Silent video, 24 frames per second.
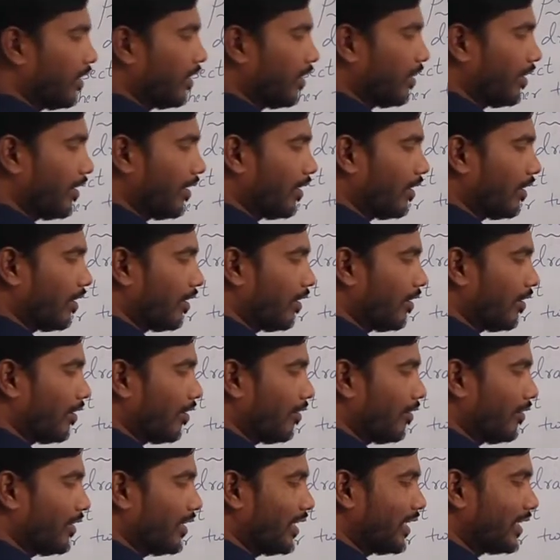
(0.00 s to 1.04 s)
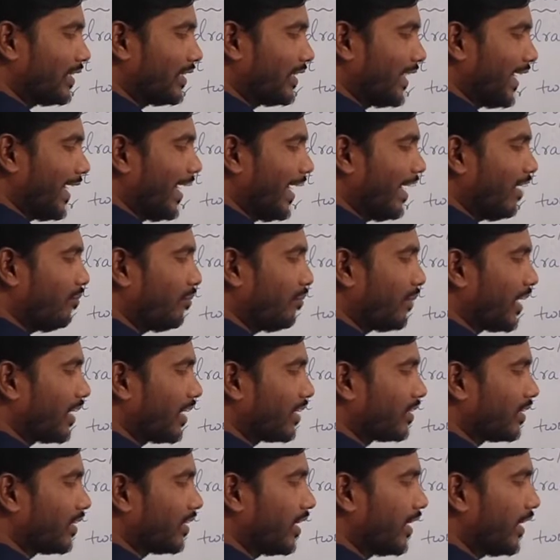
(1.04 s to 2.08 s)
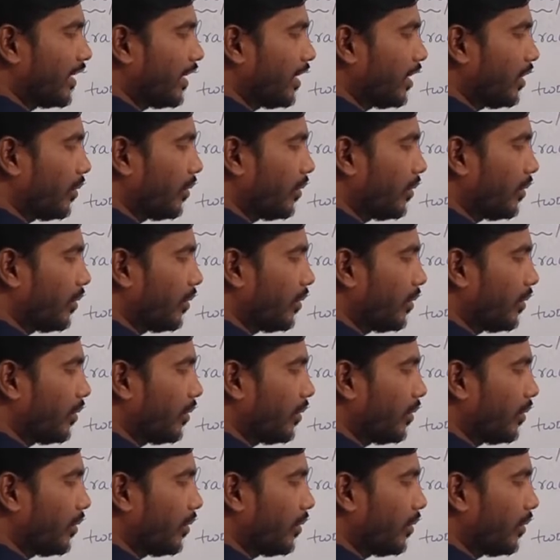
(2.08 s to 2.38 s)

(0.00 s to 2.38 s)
with the same base, here to here.